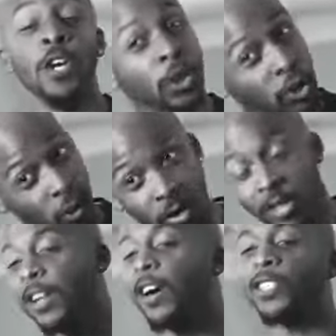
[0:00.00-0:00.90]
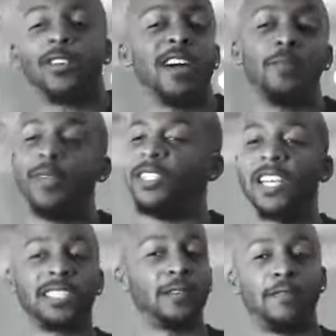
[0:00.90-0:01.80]
So good luck trying to be
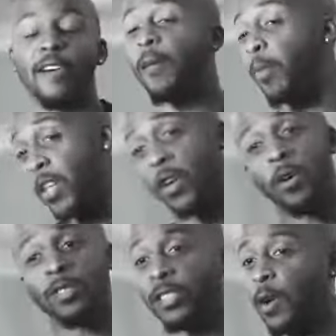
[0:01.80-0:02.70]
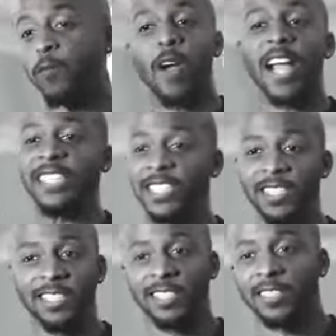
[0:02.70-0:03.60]
justified by your own self
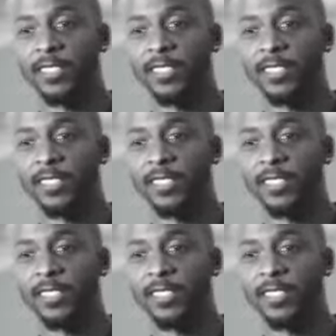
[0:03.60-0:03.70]
righteousness.